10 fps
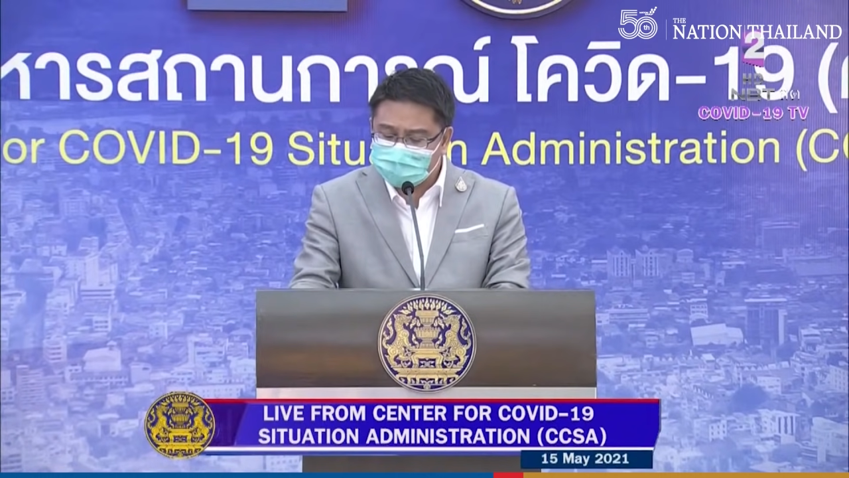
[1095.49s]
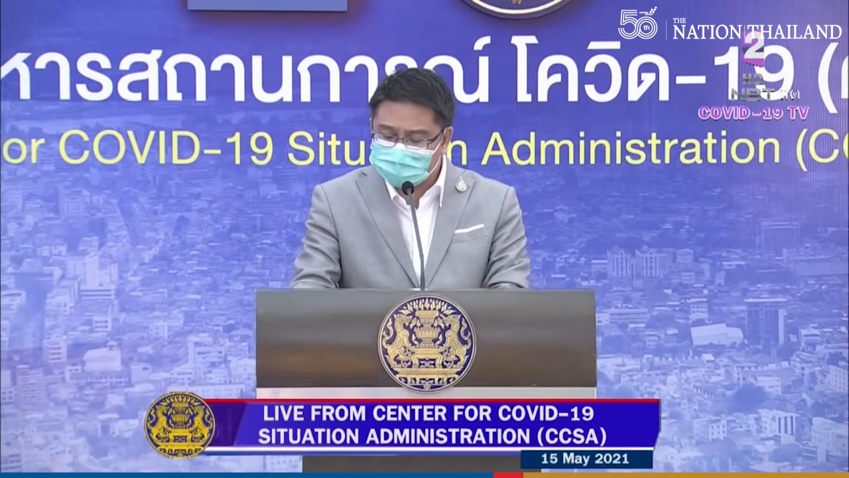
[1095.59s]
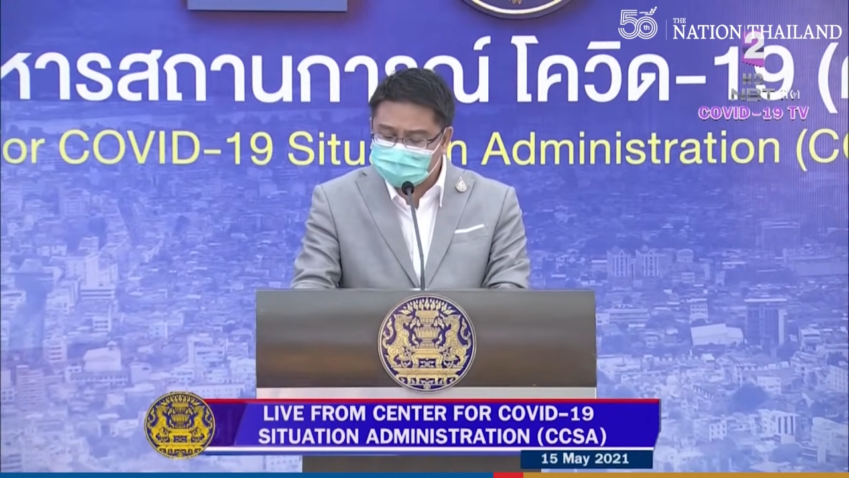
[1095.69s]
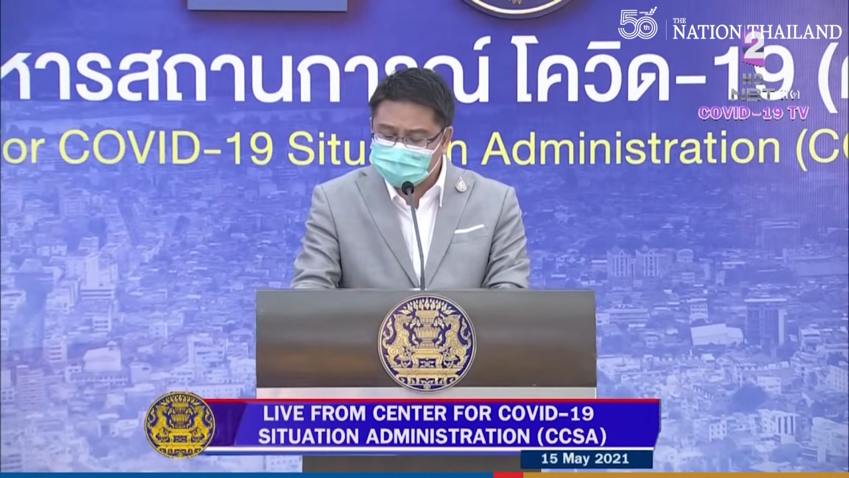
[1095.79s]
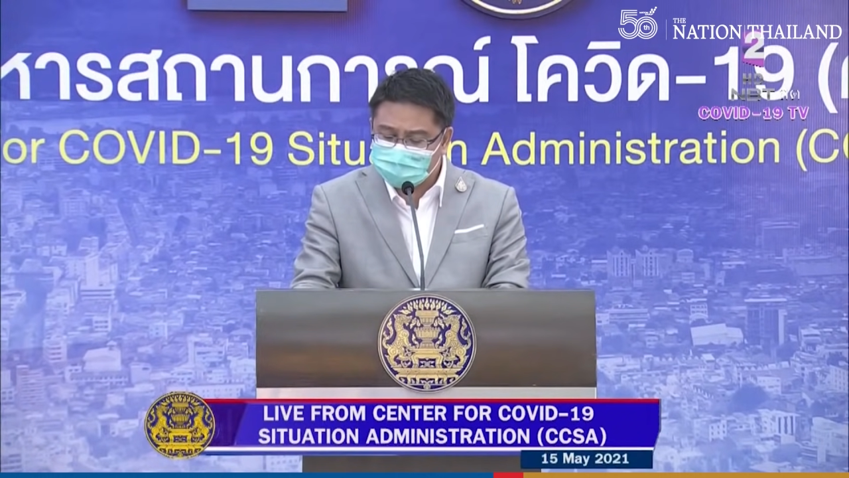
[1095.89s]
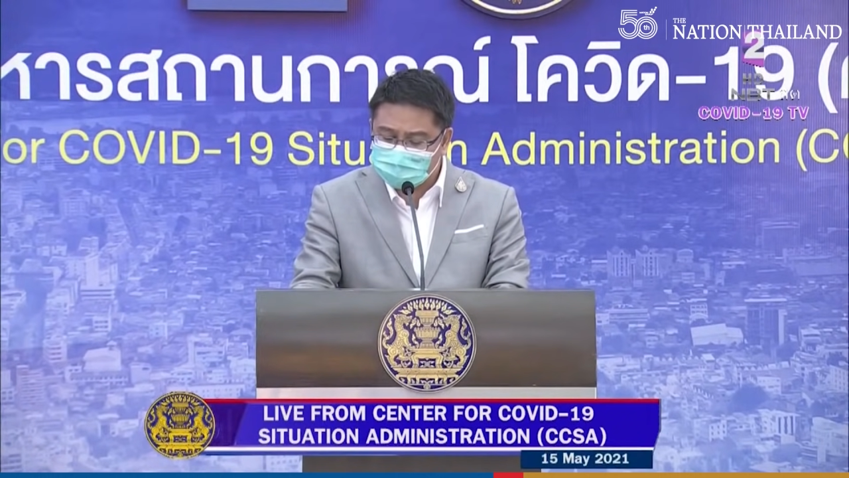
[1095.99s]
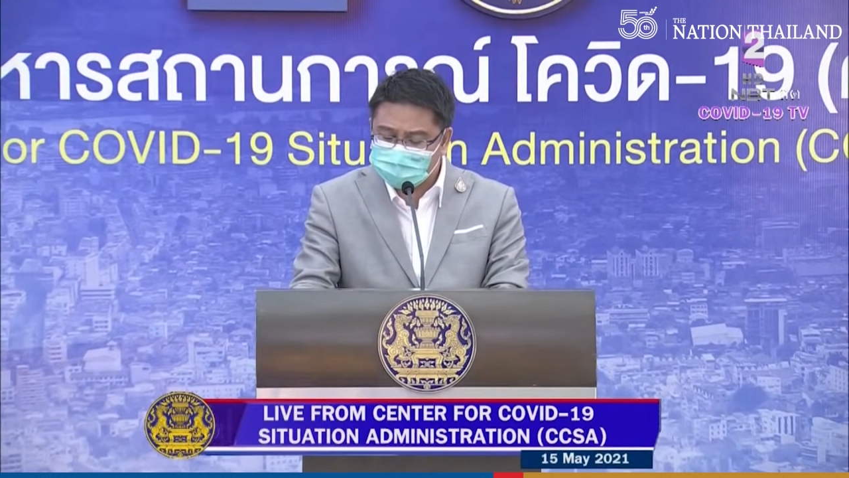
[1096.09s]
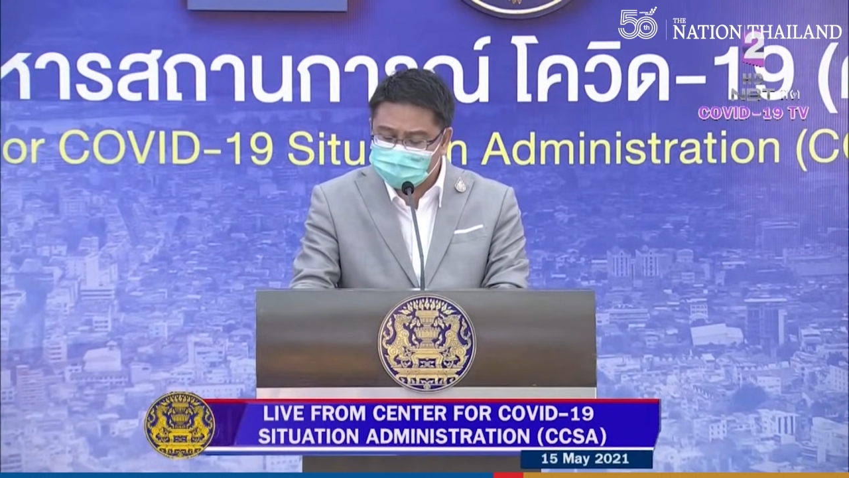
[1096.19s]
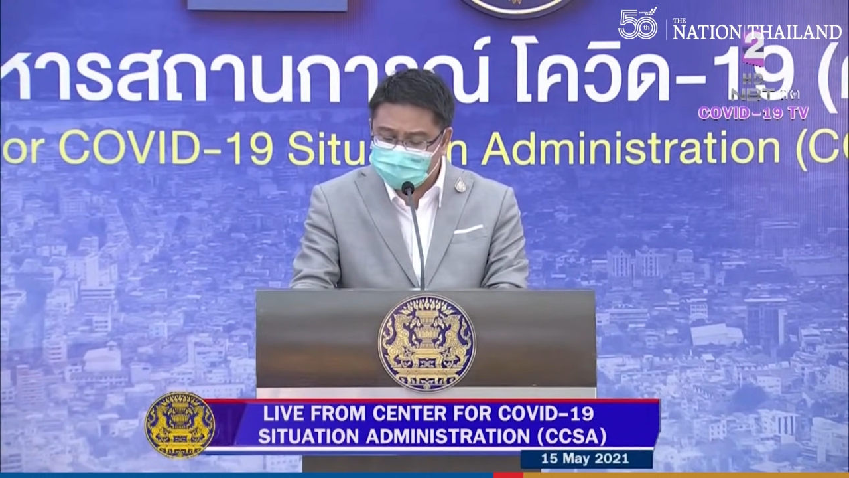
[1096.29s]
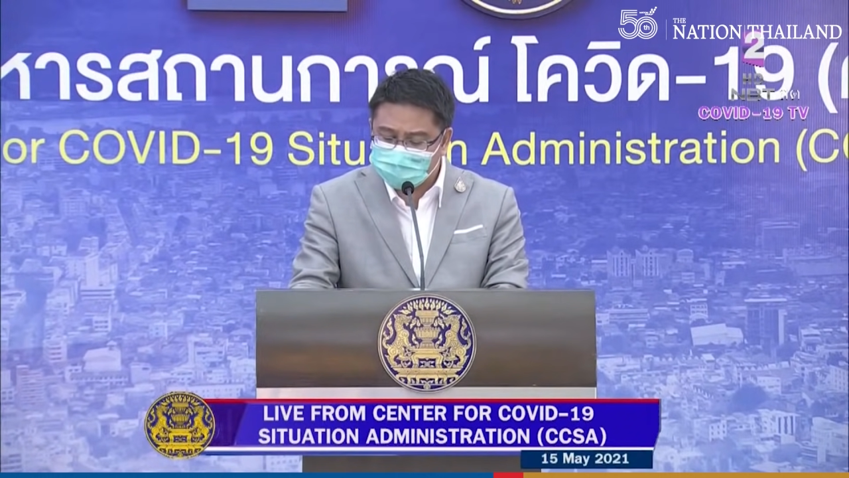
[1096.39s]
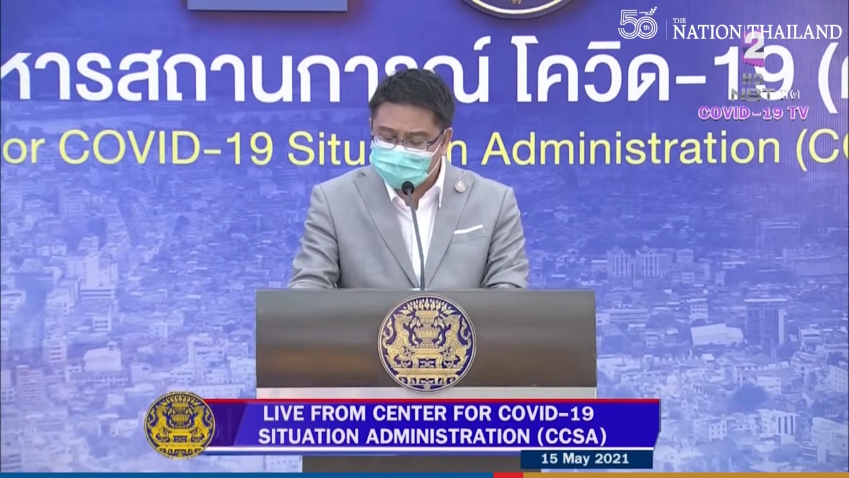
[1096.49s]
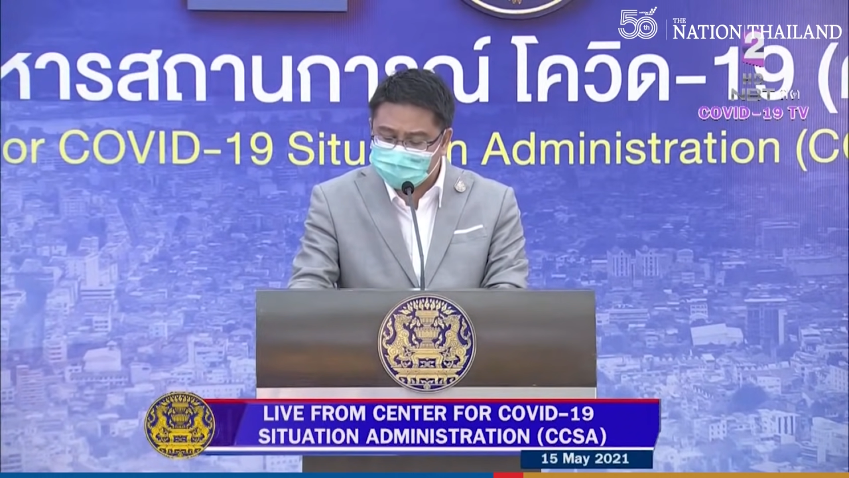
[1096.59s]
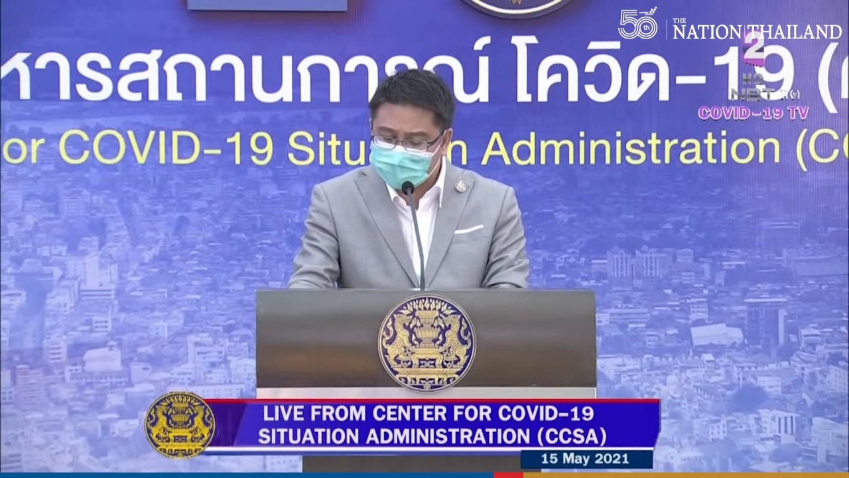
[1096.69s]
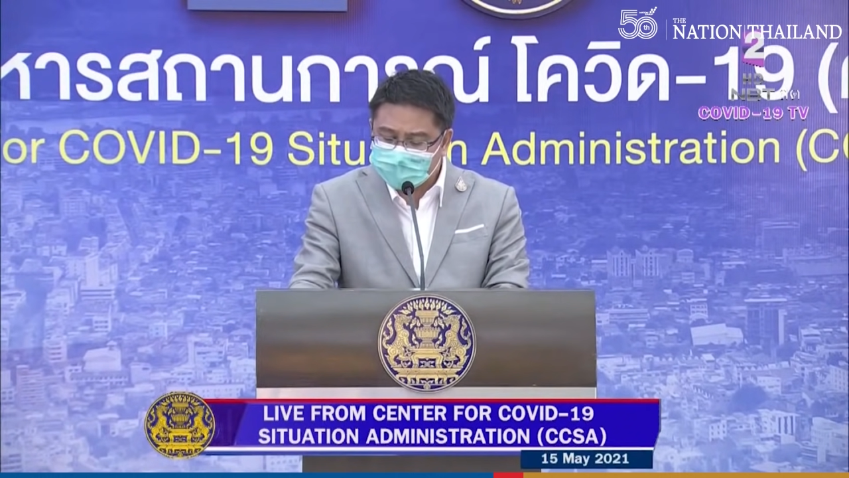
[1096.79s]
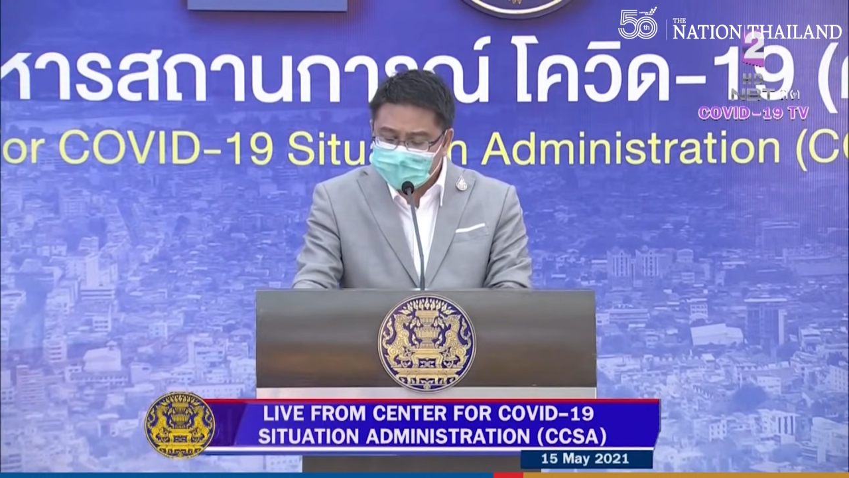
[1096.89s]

nationals can also walk in.